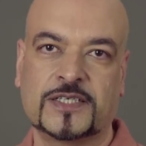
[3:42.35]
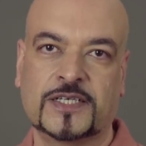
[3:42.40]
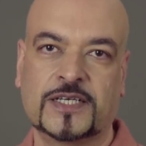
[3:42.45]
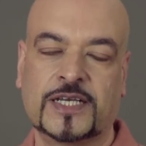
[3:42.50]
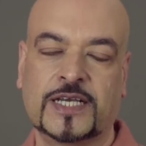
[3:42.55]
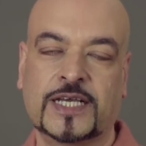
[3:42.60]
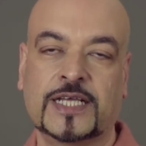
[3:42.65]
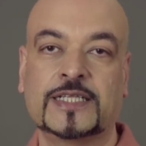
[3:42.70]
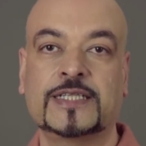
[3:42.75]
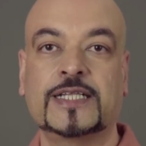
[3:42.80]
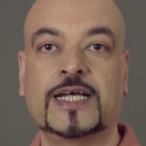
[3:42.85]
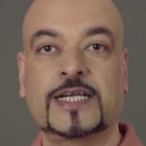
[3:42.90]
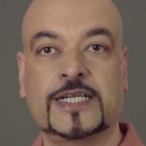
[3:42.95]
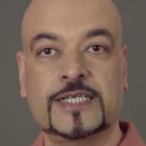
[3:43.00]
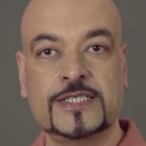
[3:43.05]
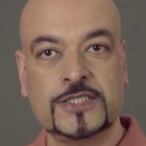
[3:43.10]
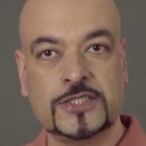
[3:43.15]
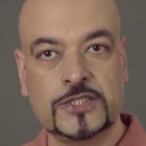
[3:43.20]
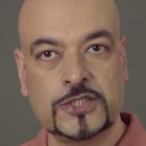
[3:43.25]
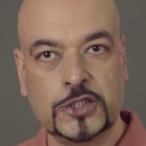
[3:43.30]
that
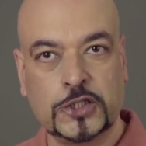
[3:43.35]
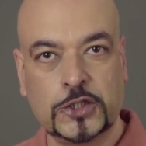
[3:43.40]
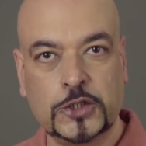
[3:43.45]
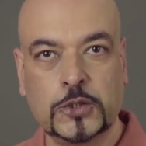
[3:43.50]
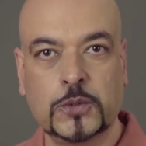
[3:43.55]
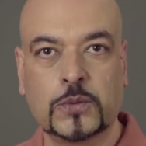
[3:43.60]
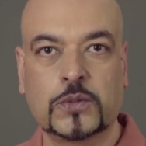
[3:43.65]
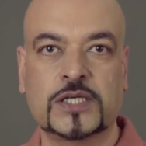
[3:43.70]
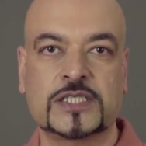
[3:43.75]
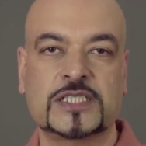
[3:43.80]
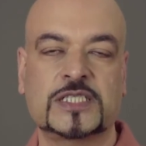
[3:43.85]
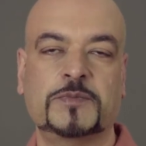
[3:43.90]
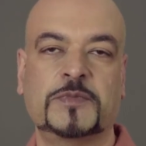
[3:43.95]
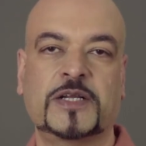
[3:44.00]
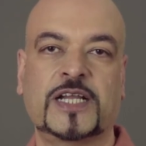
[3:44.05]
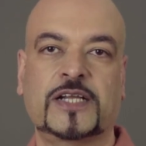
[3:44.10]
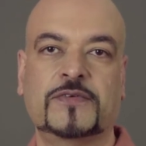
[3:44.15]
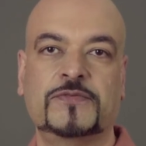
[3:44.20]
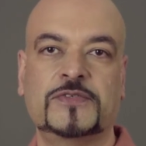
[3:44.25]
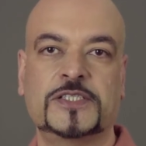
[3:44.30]
is new
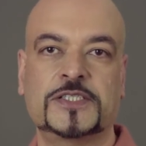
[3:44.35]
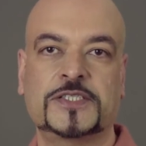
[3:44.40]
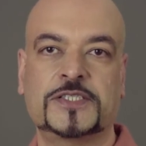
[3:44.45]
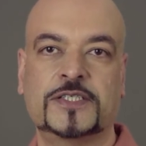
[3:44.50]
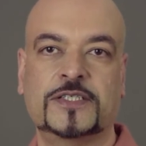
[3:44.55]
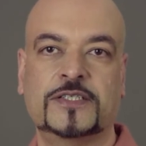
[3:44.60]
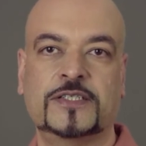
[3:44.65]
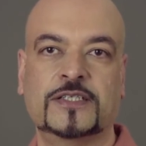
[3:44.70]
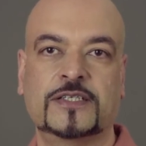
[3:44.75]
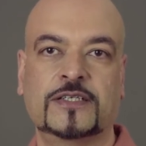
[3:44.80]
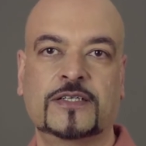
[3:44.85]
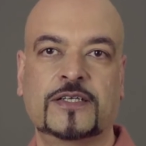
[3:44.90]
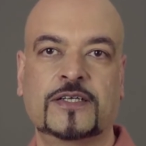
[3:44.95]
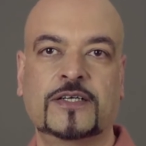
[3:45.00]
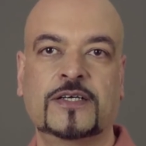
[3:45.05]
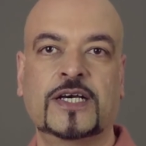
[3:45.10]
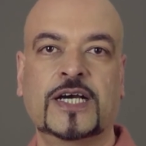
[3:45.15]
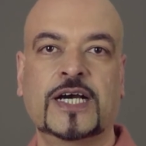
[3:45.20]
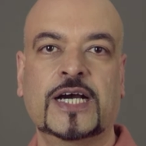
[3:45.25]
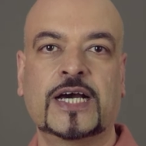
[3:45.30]
customer acquisition,
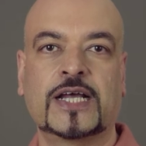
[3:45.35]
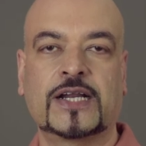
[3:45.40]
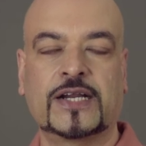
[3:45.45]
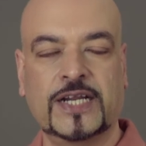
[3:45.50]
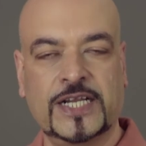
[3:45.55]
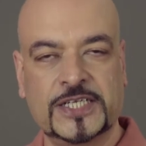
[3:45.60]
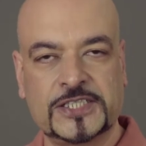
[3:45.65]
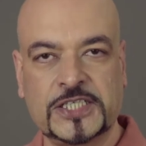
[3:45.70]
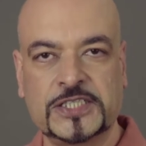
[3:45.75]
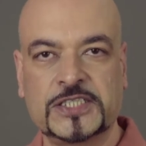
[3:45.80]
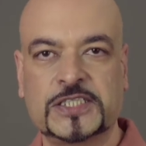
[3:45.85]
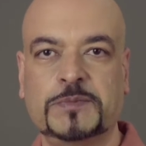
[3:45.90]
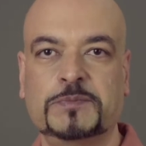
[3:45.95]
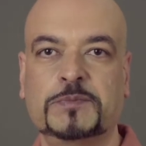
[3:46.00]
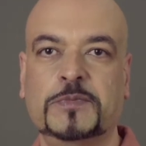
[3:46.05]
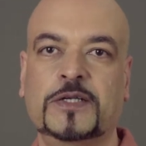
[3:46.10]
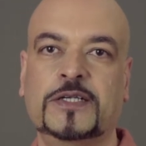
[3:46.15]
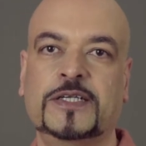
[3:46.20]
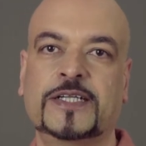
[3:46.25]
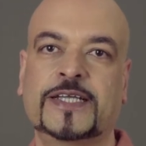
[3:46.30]

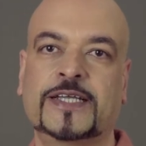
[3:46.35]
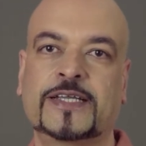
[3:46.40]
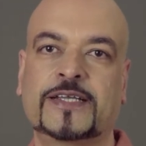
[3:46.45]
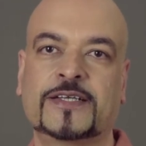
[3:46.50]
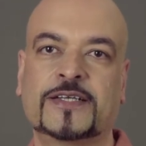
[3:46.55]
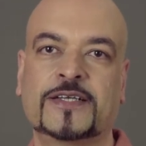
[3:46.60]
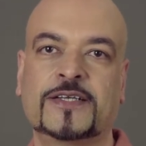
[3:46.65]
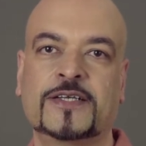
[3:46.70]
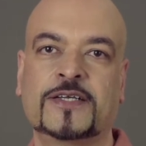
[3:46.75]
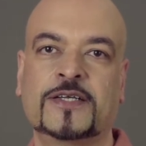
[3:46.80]
relationship building,